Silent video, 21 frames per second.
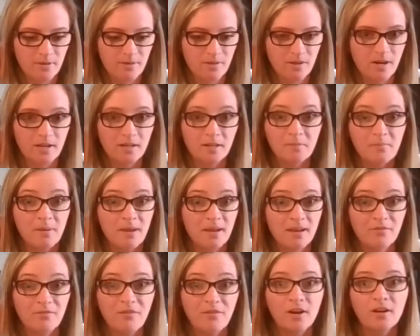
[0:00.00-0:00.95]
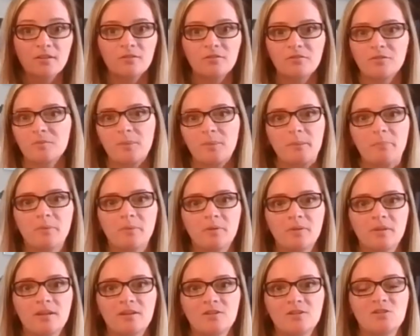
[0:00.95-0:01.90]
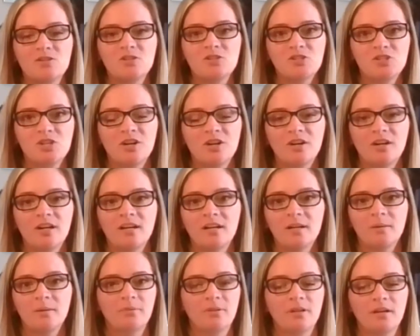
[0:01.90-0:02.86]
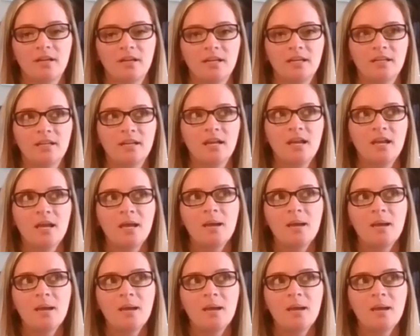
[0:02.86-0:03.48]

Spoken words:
I thought I could make a funnel for people and they could just share it and plug in.